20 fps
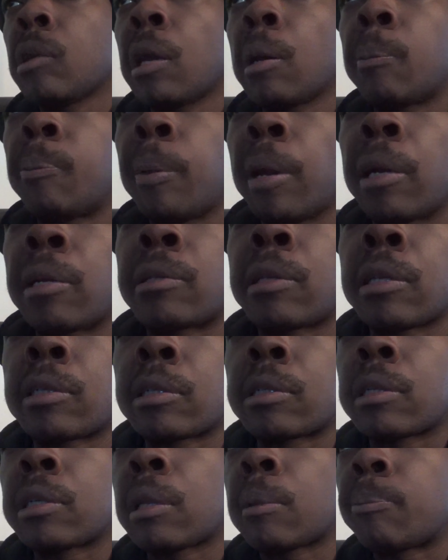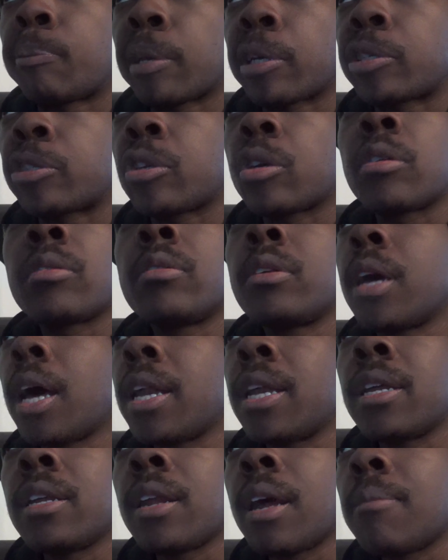trying to pay attention to the picture. No,
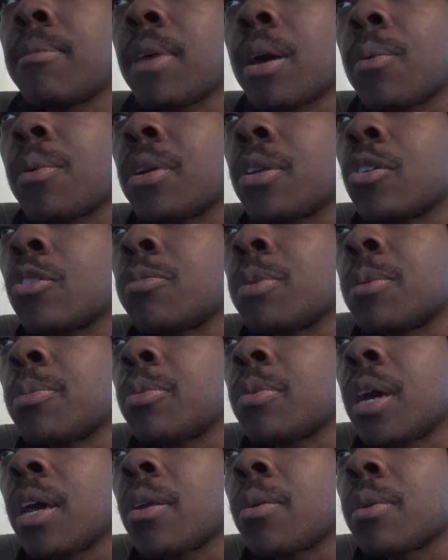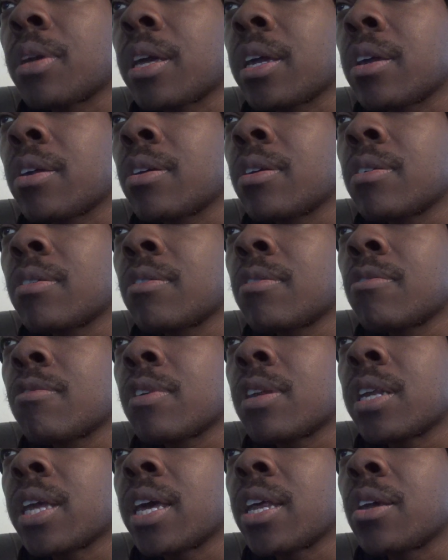I didn't. I'm not one of those people. I don't care.
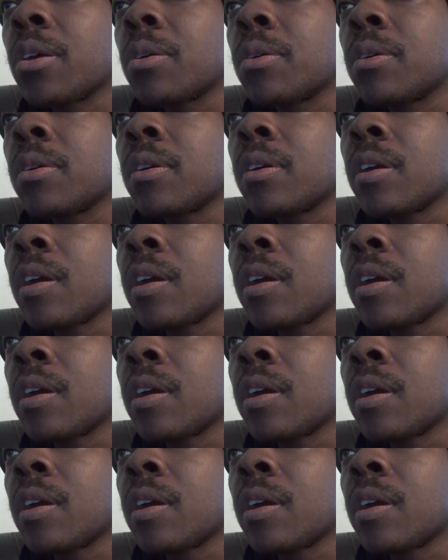Really, I don't.